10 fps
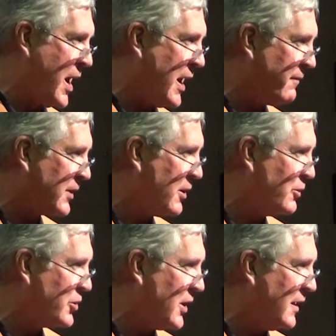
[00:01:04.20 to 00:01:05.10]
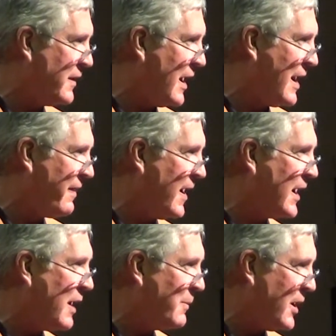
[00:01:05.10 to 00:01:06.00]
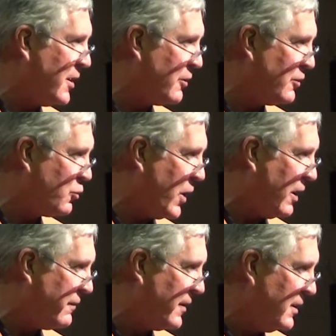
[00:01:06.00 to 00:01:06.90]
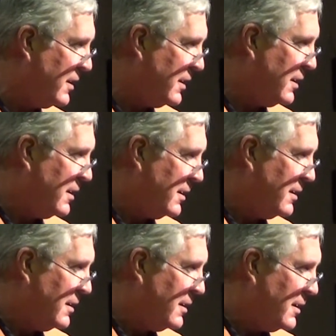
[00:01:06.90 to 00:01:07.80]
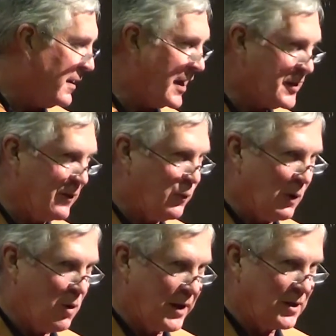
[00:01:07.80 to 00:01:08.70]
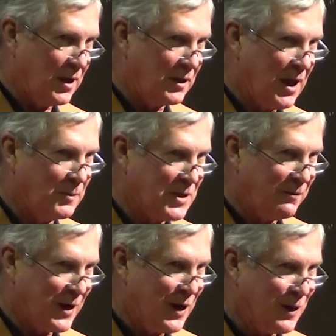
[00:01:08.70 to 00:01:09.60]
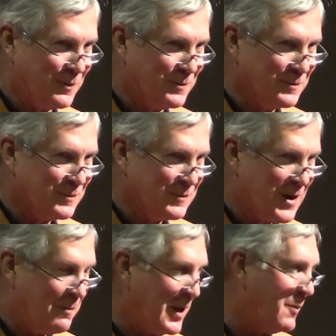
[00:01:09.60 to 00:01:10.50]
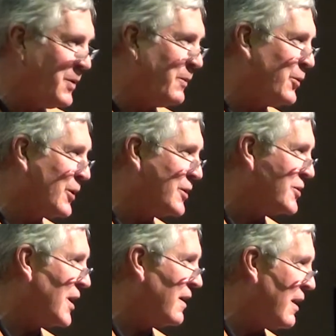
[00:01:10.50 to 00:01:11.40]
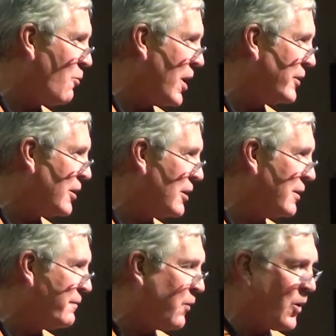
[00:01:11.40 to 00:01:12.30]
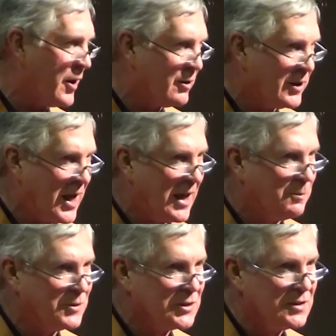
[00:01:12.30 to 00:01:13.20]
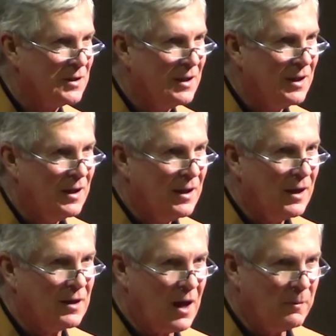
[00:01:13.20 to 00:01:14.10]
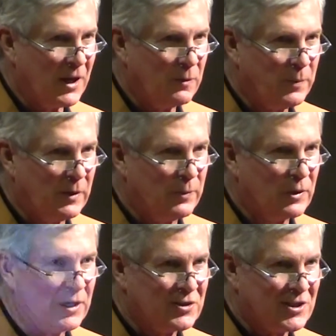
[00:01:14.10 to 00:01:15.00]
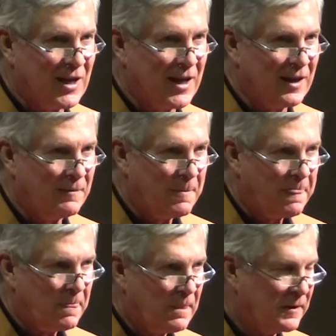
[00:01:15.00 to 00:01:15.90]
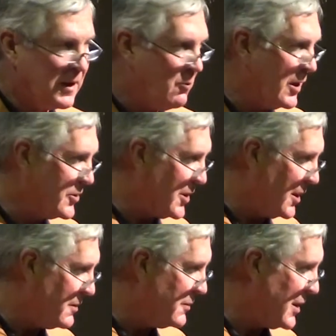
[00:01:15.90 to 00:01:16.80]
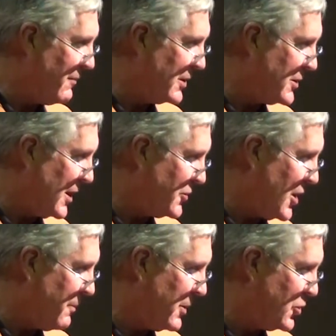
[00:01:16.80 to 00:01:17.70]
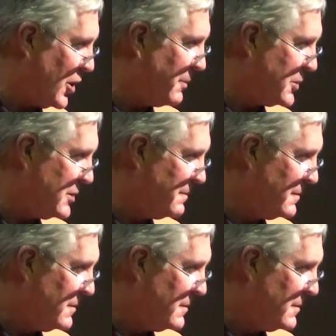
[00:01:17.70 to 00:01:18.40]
I'd have to coach to get that, and I think I'd be 112. And that's if we won 10 games every year. Not many people can say they won nearly 400 games, and not many people can say that they won 7 state championships.